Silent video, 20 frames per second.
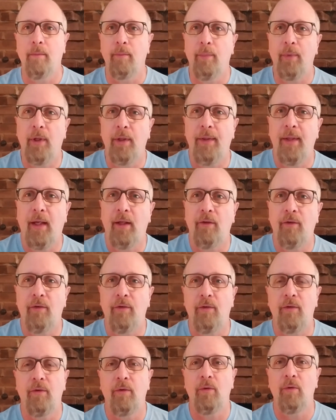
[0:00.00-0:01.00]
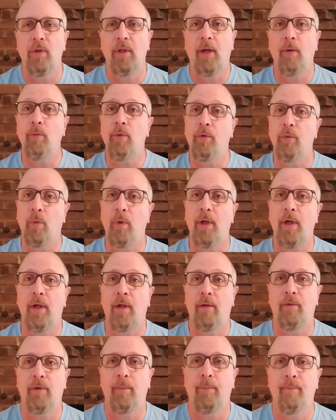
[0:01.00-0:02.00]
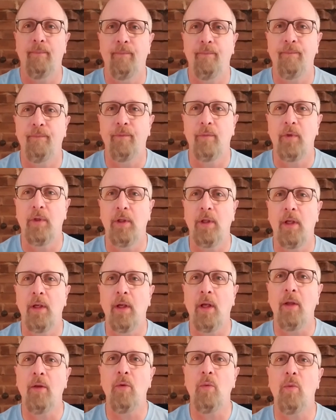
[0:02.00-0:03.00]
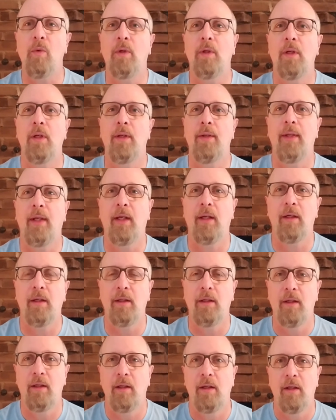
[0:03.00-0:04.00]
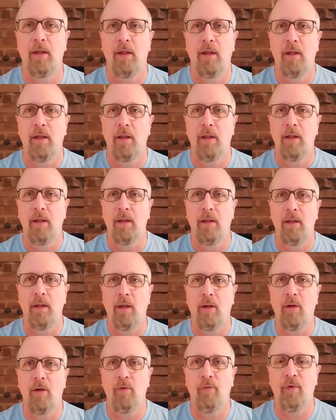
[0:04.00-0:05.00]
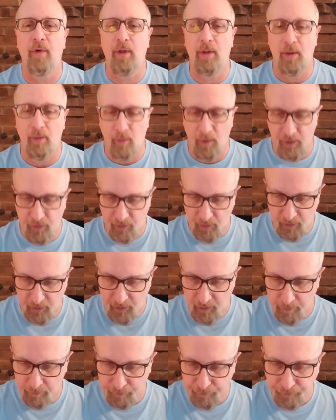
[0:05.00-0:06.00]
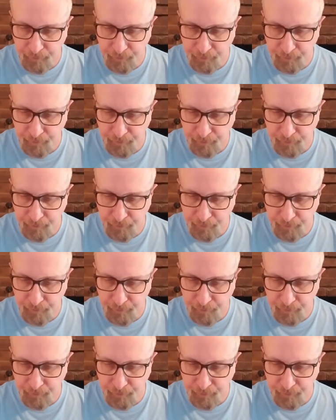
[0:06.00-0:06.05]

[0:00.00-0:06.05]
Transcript: But that was one of them. Another one that I heard fairly recently